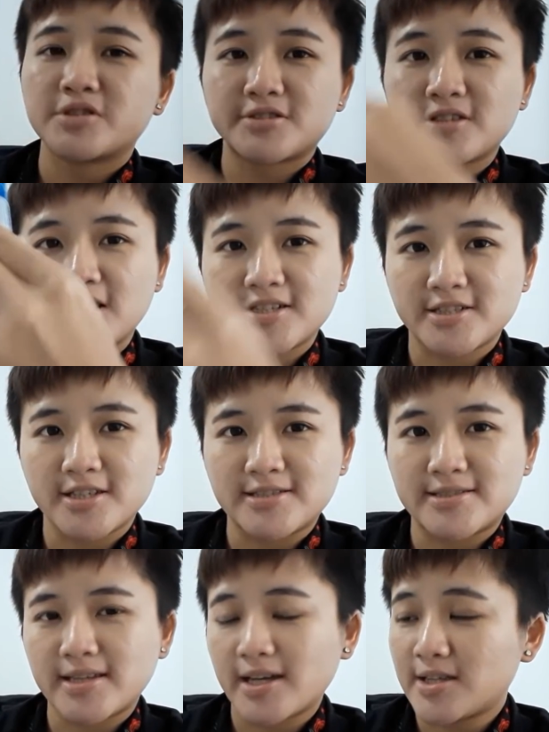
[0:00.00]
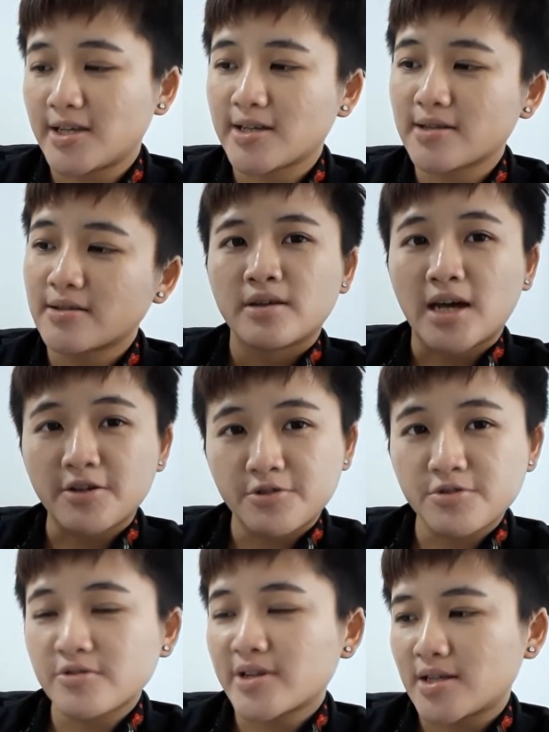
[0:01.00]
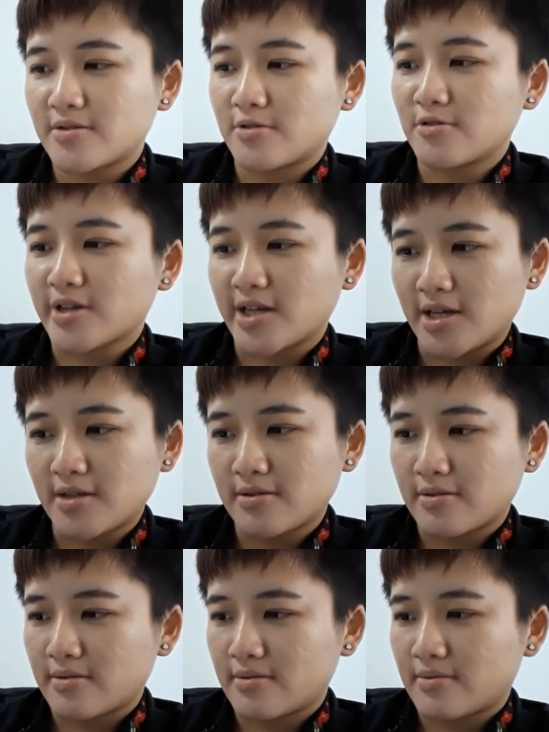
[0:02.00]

which direction is it heading. How do you do that? You look at